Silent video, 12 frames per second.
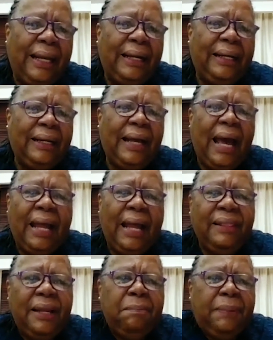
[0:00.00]

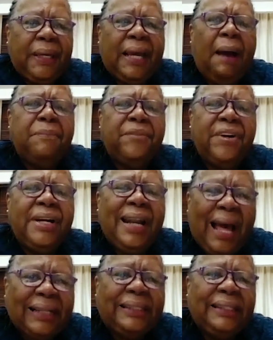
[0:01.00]
and then become
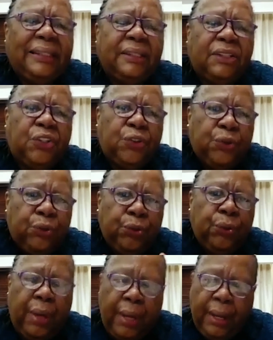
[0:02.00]
reluctant to